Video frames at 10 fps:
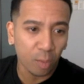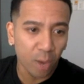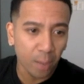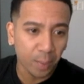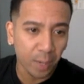
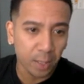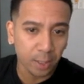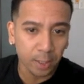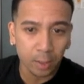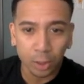optimizing.
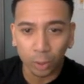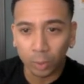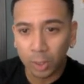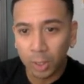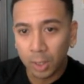So
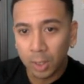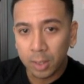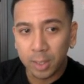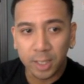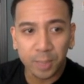
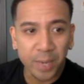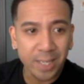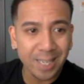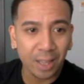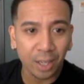this is
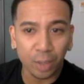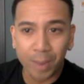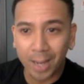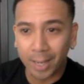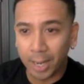basically their
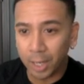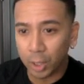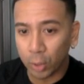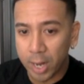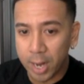backend
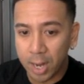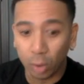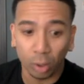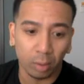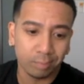right now,
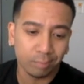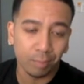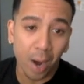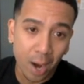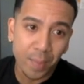or
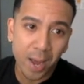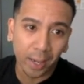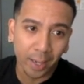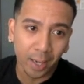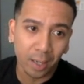my
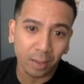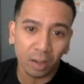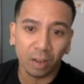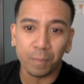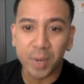backend
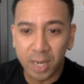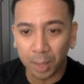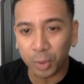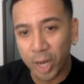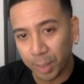of
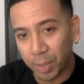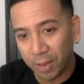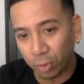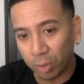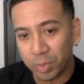Binom tracking
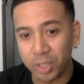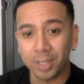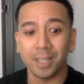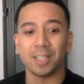platform, since it is